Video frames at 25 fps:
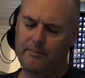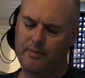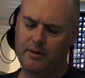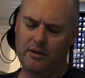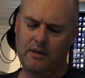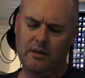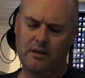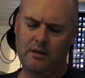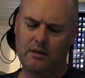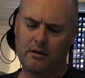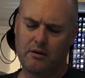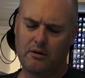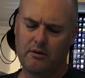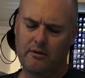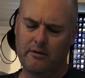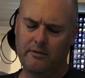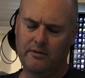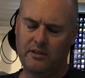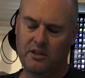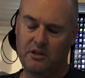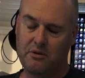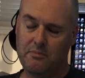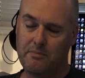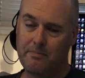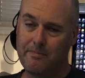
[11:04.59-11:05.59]
But no,
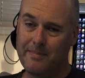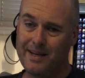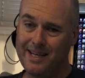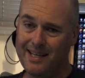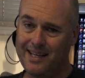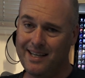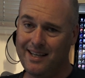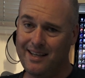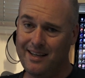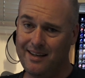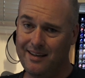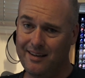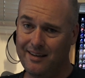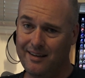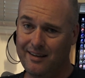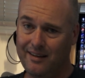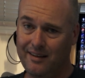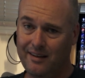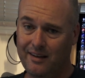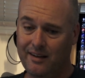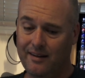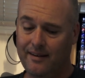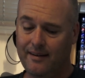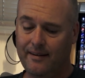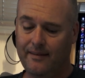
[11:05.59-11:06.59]
to me,
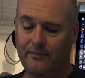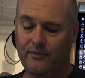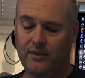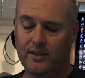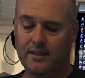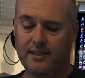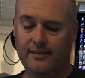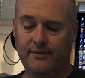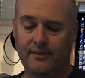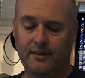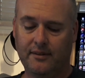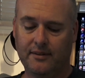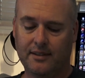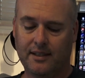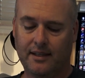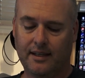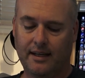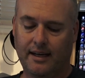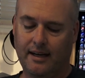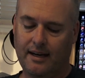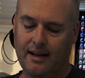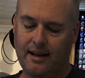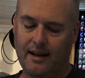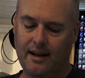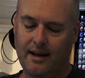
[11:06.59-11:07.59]
this feels like
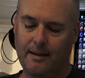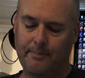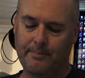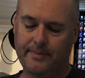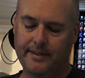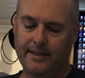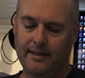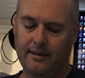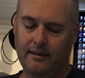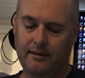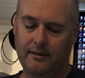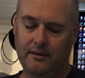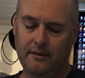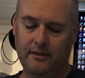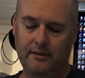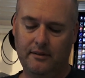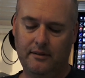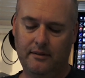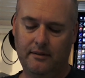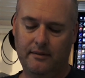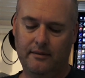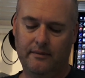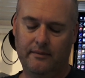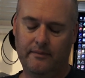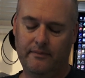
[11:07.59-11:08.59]
an absolute
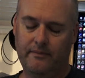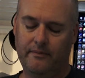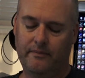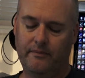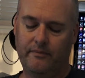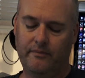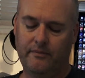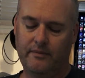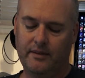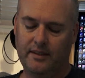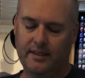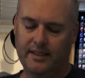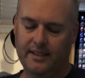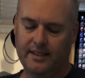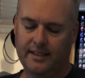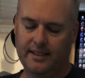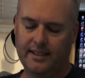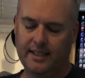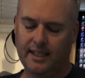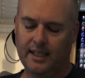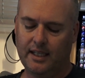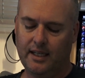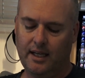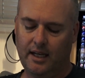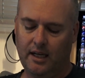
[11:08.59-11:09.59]

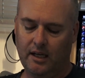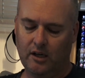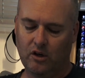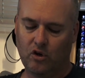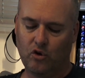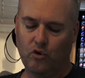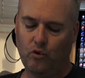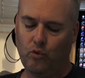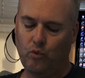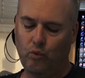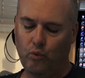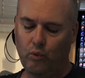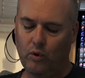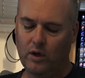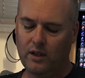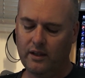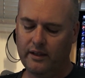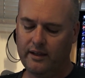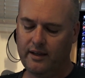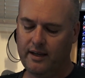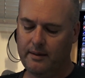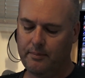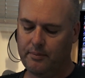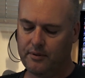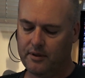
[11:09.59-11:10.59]
stellar
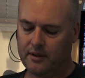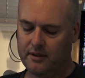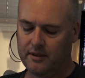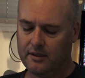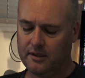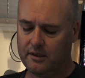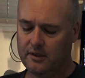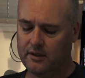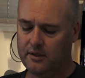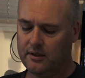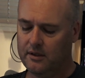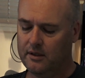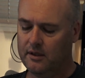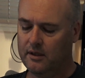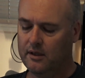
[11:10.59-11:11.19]
quality product.